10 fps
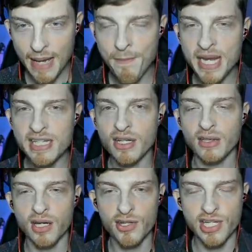that makes
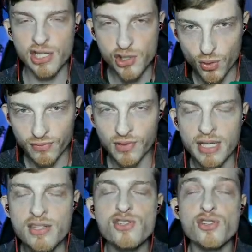launching a
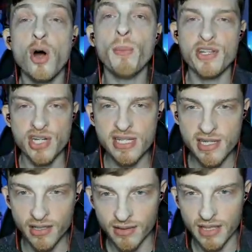storefront so much
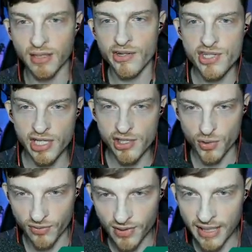easier than launching a
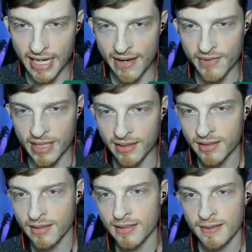storefront and having
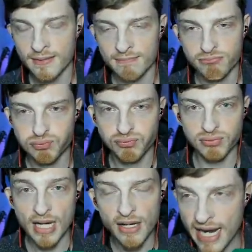
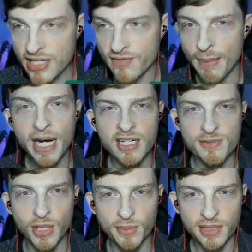Age of
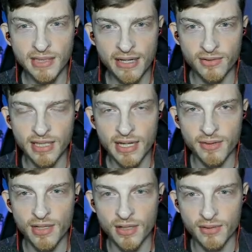Empires mobile. I
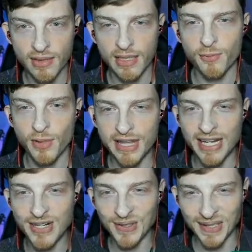don't know like what
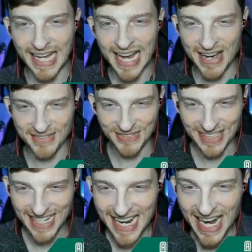they currently have
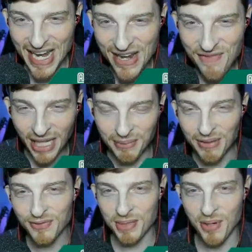in
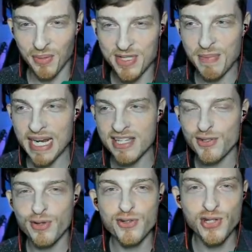development for the mobile space.
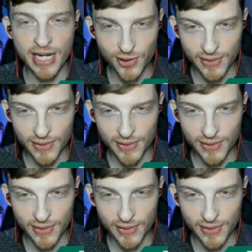So they're trying to